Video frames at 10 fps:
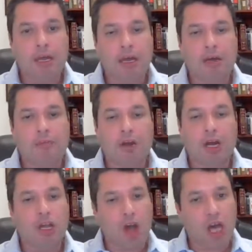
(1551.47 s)

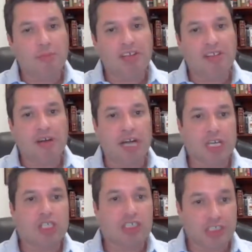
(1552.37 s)
our economies are
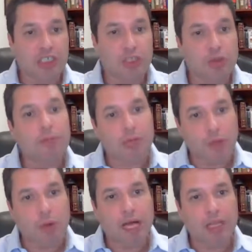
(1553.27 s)
actually still doing
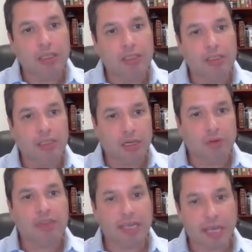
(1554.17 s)
pretty well, you
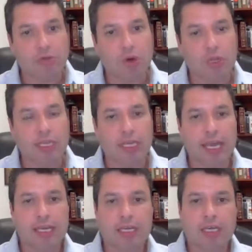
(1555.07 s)
know, once they get rolling
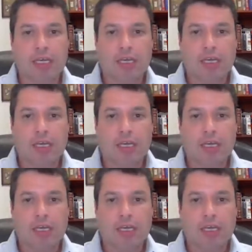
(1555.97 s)
again.